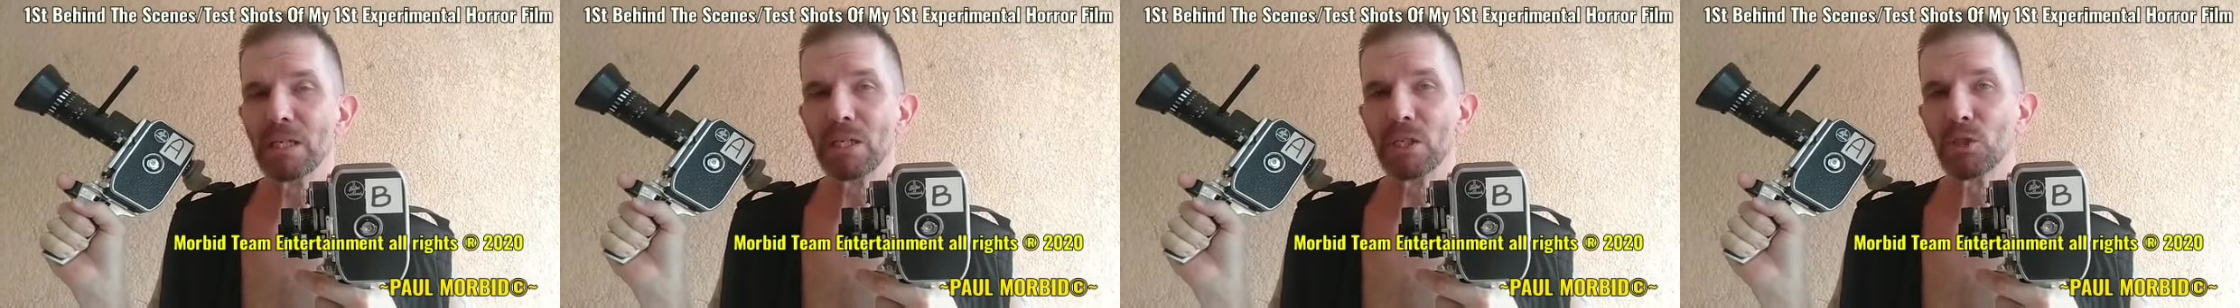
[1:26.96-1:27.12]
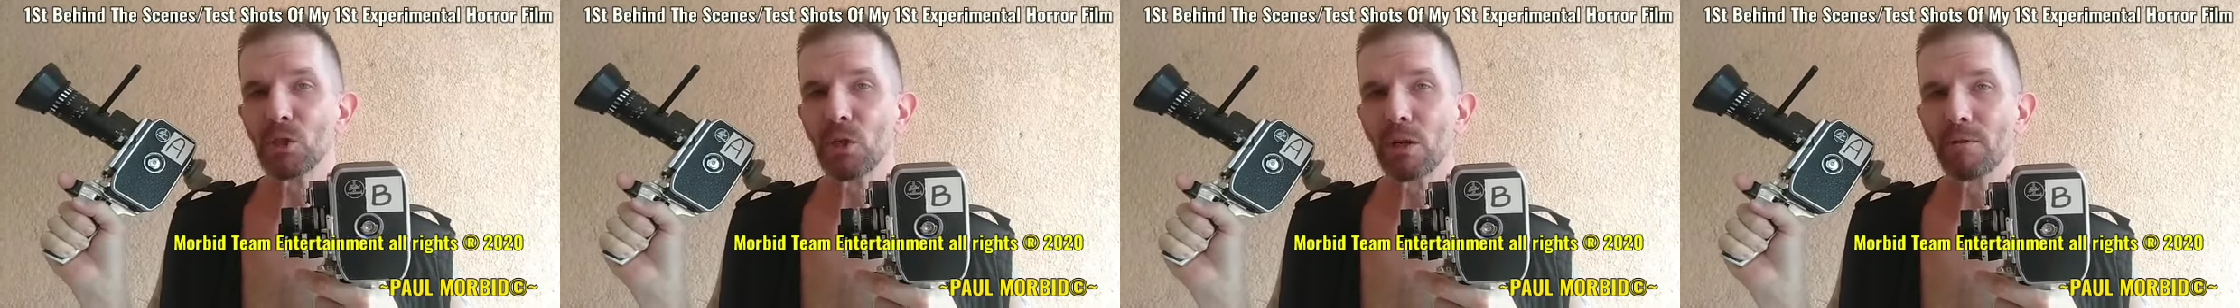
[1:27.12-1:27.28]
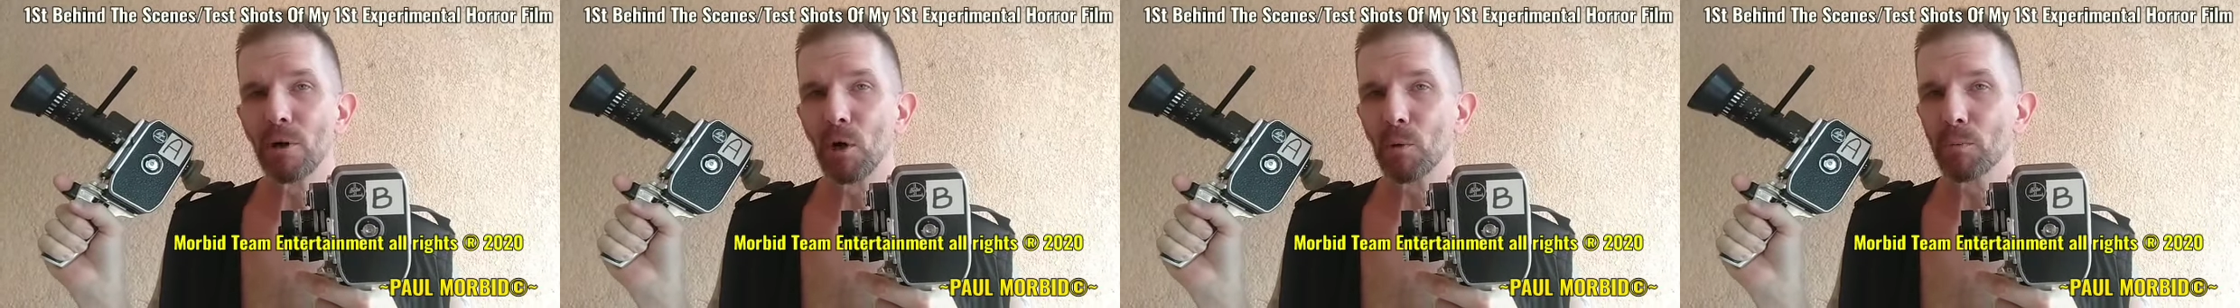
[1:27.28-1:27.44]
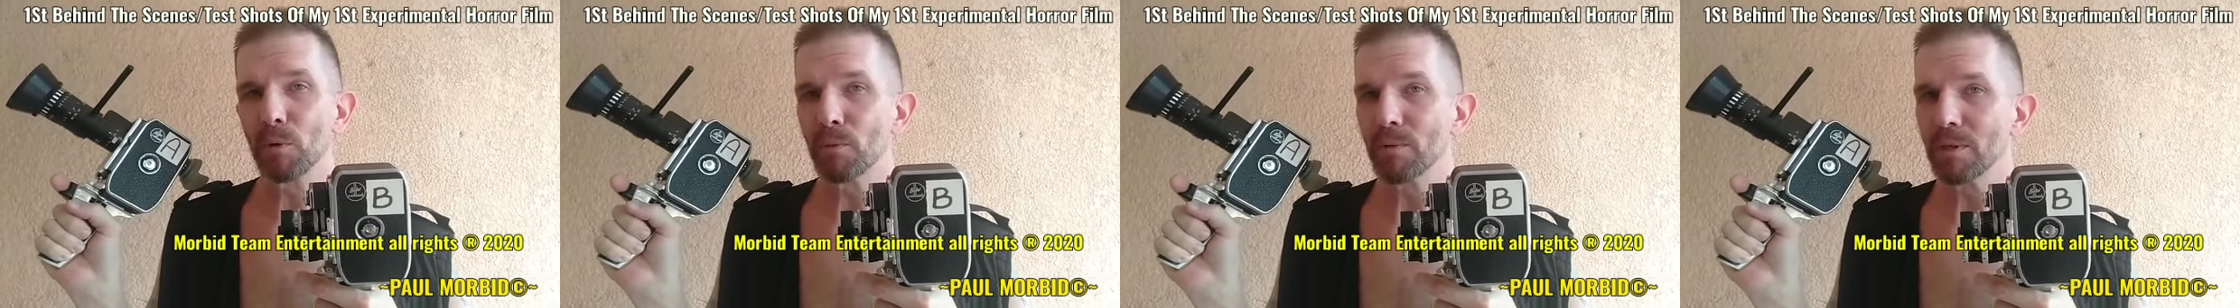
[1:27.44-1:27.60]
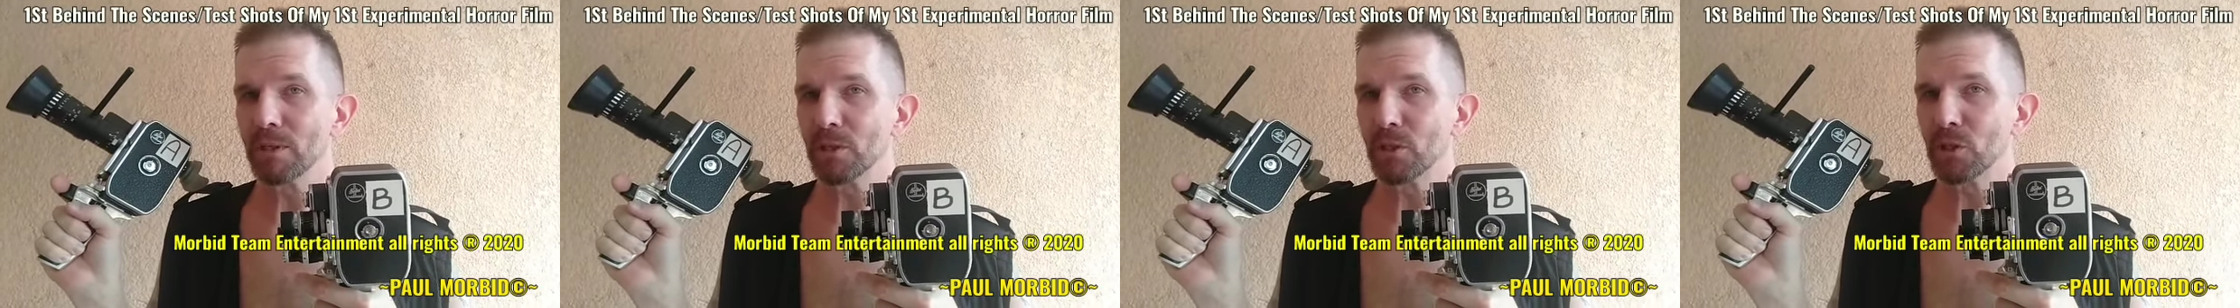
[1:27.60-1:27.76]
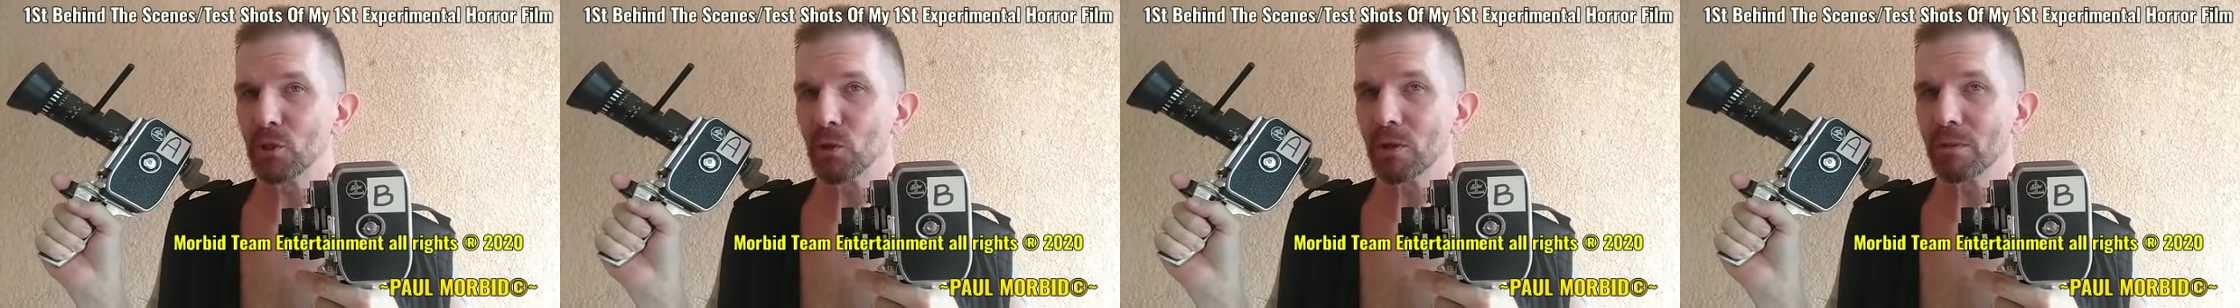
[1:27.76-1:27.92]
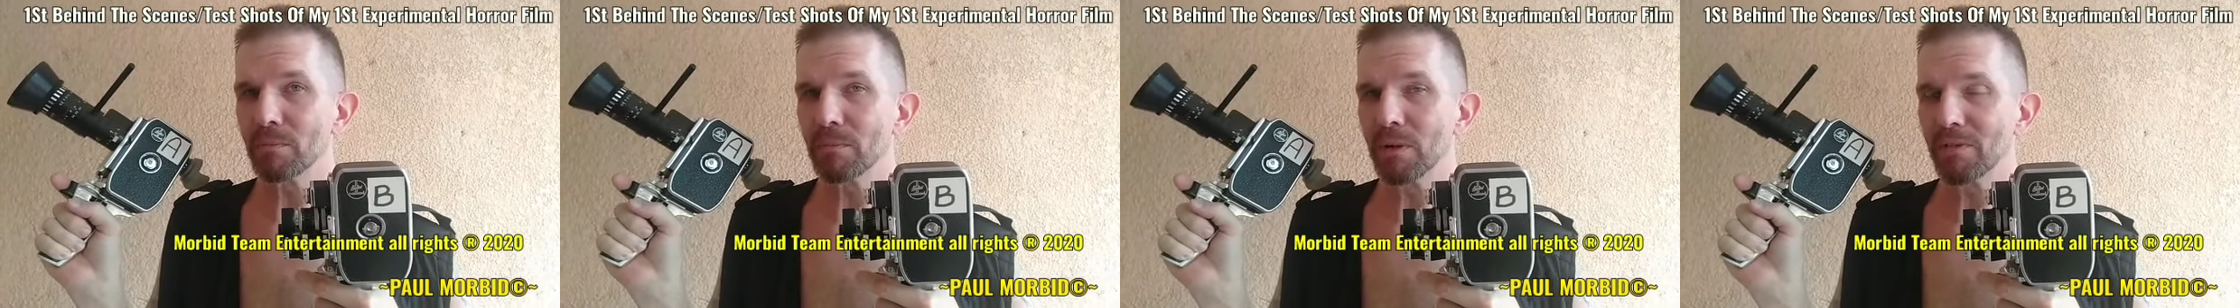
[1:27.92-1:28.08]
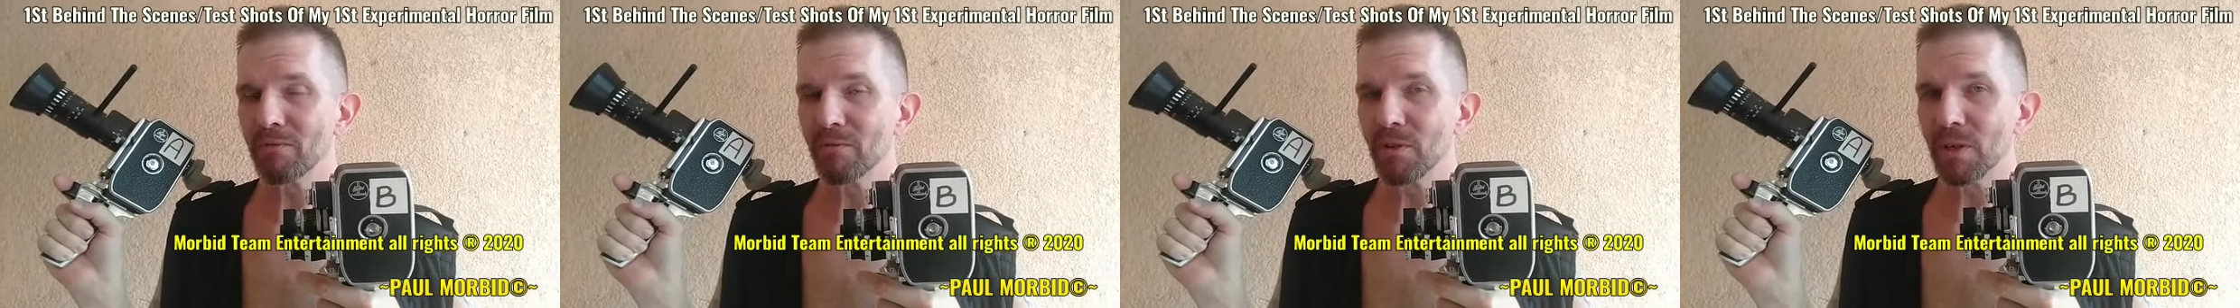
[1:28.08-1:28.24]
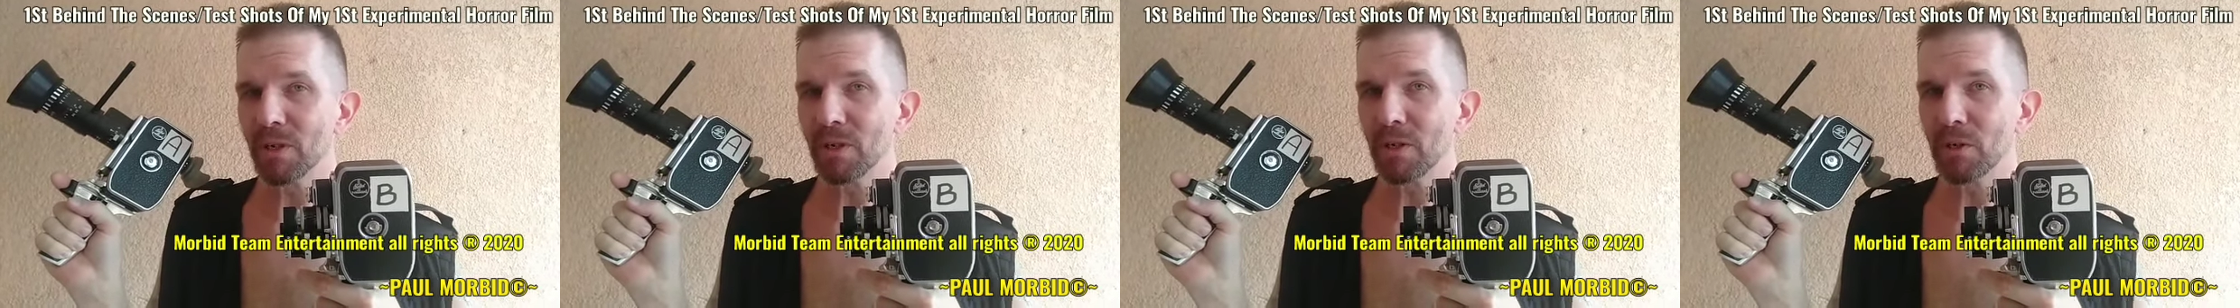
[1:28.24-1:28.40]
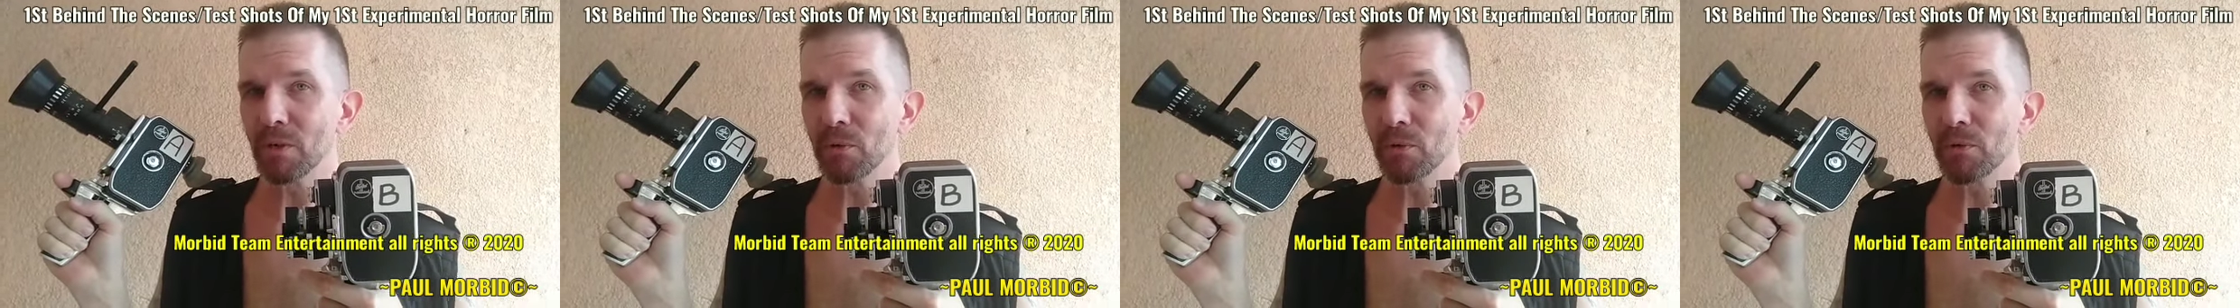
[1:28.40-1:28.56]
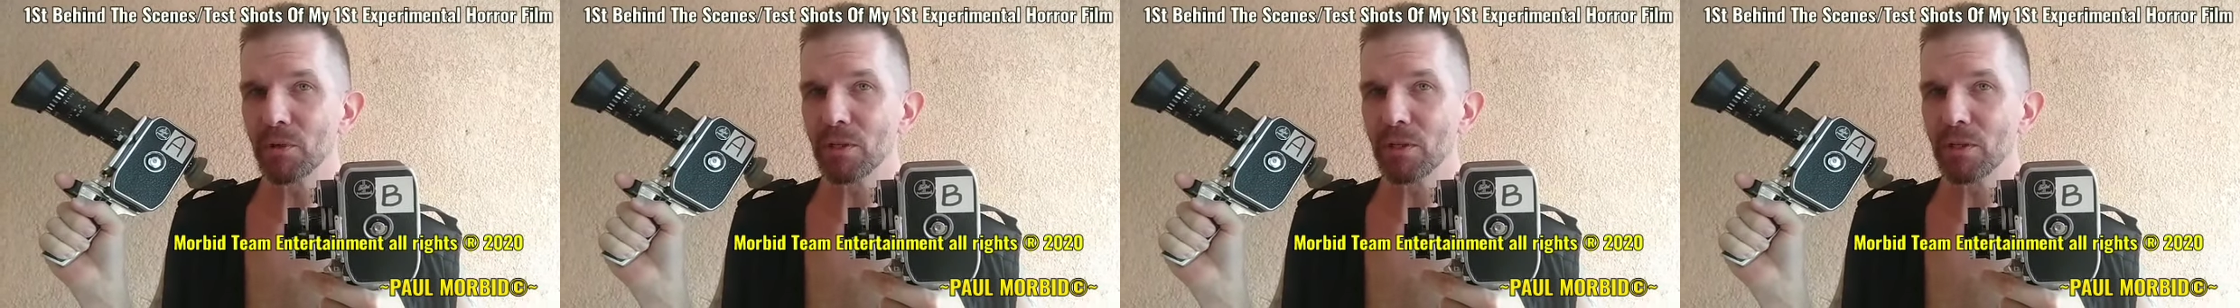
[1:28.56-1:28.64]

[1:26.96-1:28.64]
So I hope you've enjoyed my video,